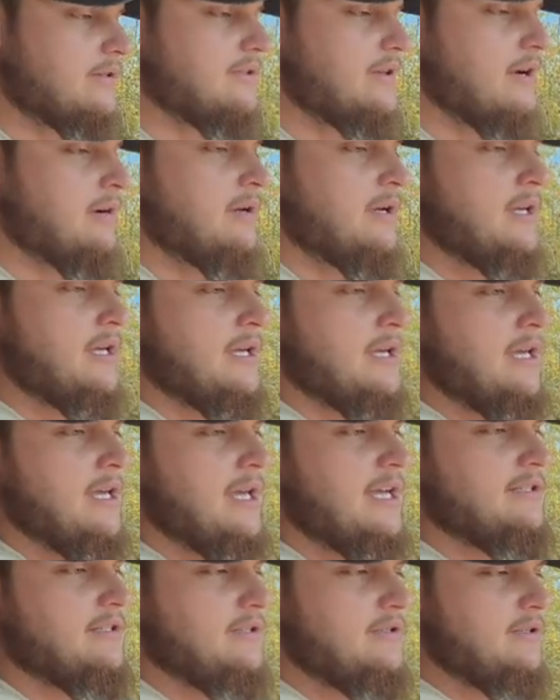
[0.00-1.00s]
So
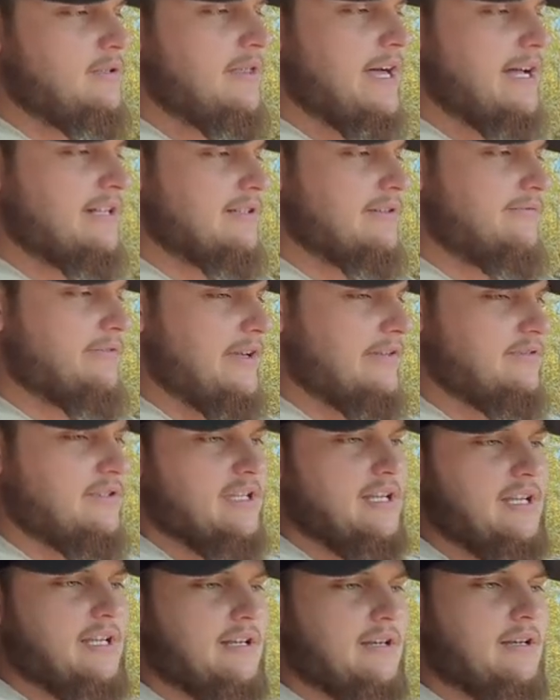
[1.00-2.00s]
it's a
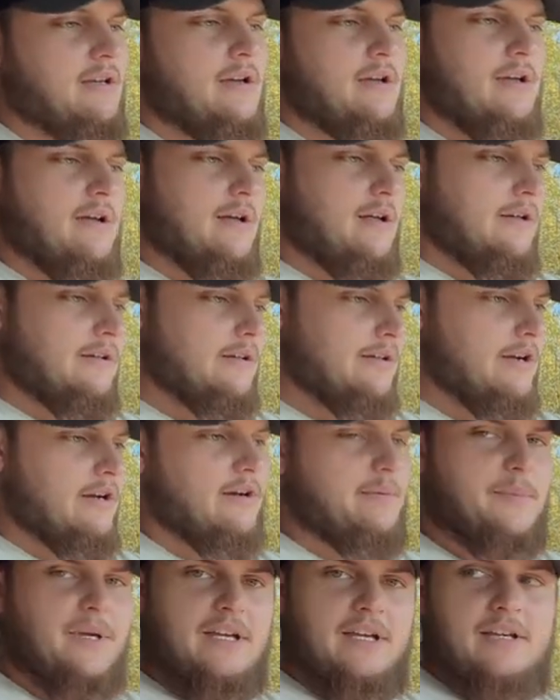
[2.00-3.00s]
2015
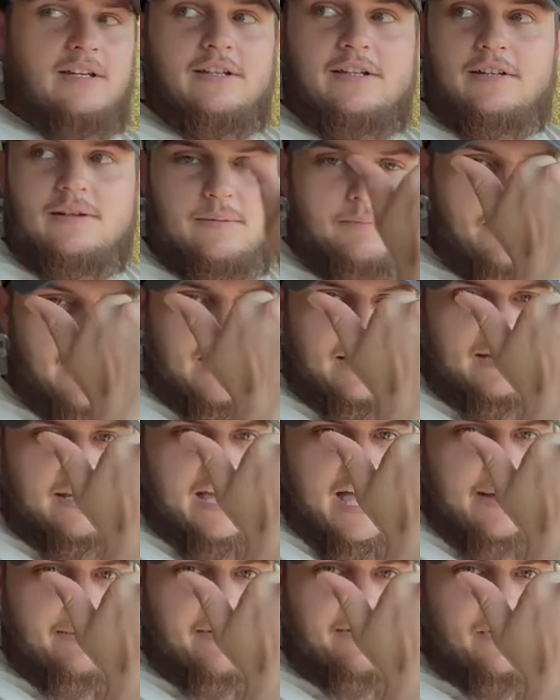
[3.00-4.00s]
Laramie Mega
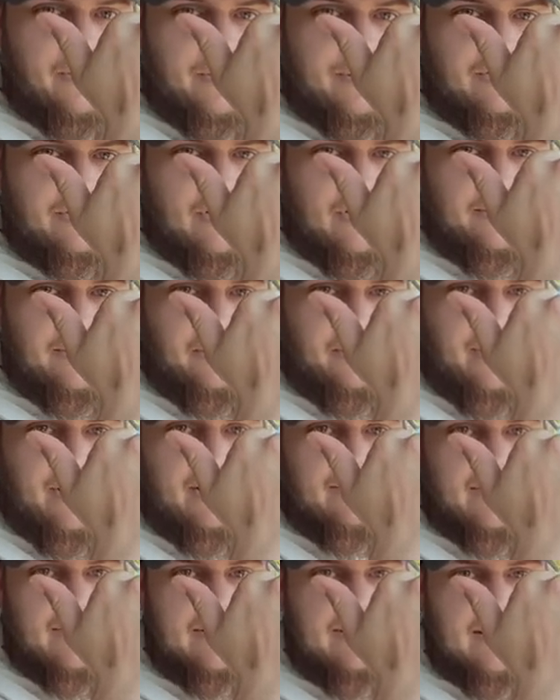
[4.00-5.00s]
Cab, if you wanna show them the
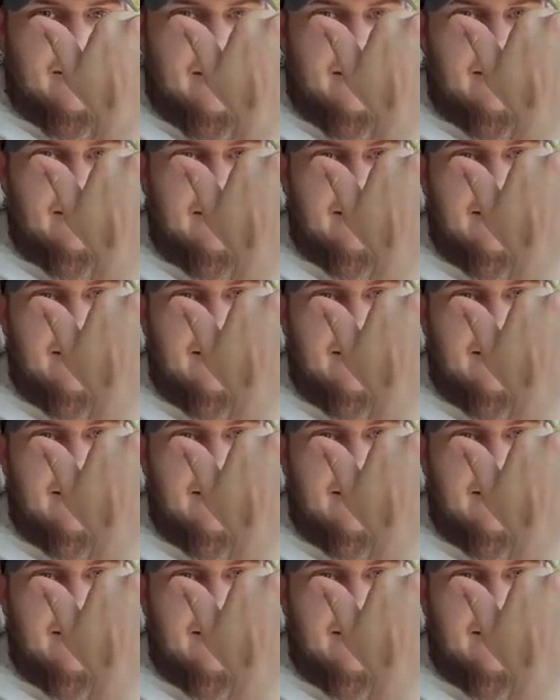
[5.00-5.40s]
rear of this thing.